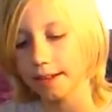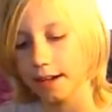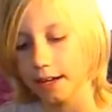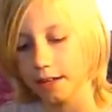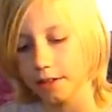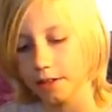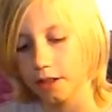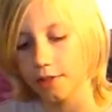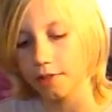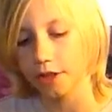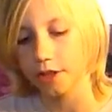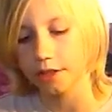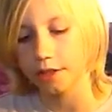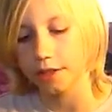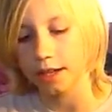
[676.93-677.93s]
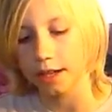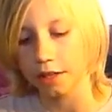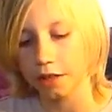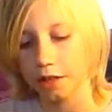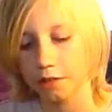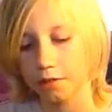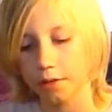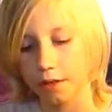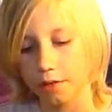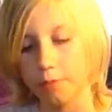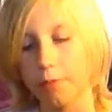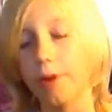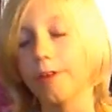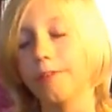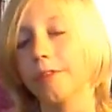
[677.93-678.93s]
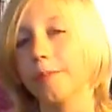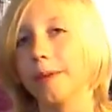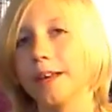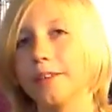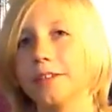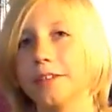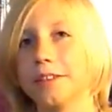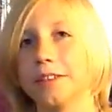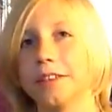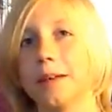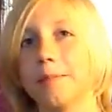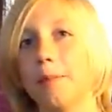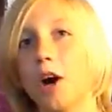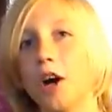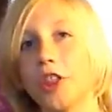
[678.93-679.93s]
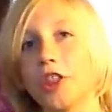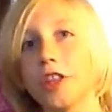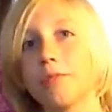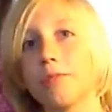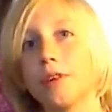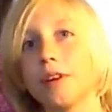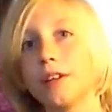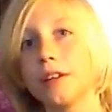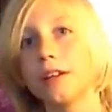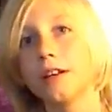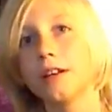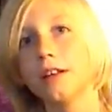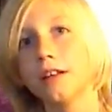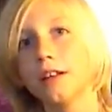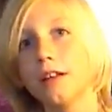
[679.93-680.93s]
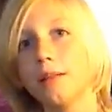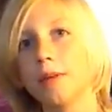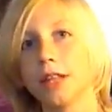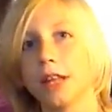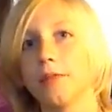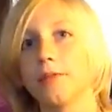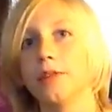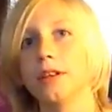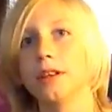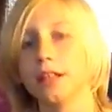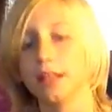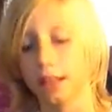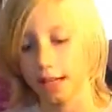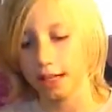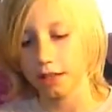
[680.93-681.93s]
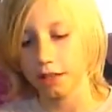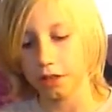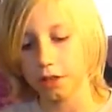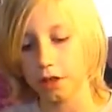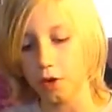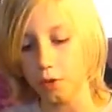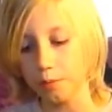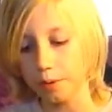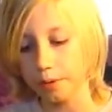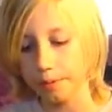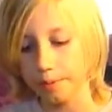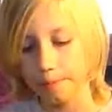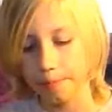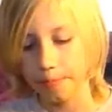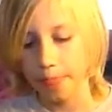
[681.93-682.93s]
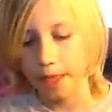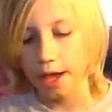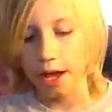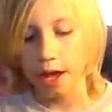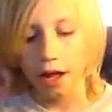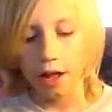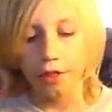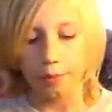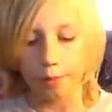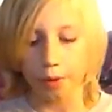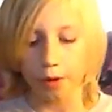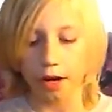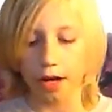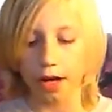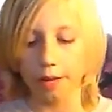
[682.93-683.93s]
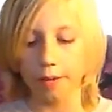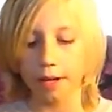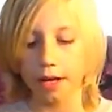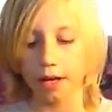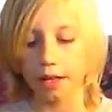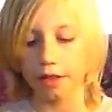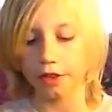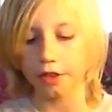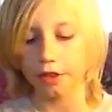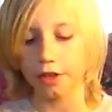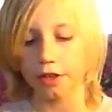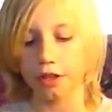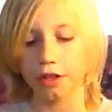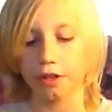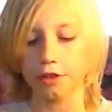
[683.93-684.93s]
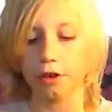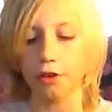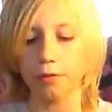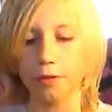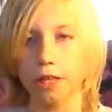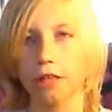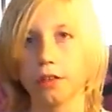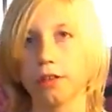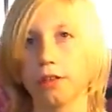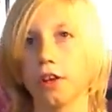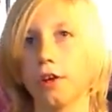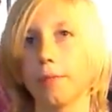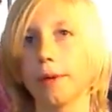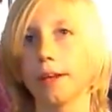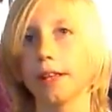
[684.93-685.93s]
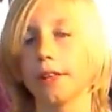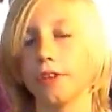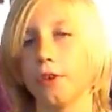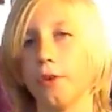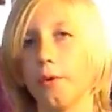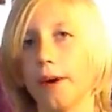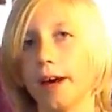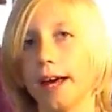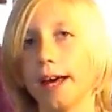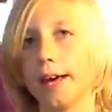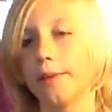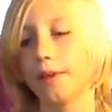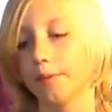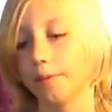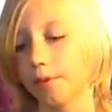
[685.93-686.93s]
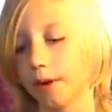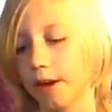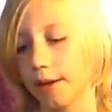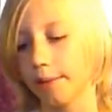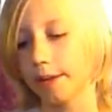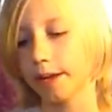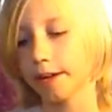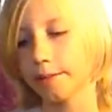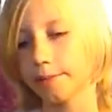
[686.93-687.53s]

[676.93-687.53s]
I love it. It's one of the main reasons I bought this one, because I really like the scope. The scope gets a little bit in the way when priming.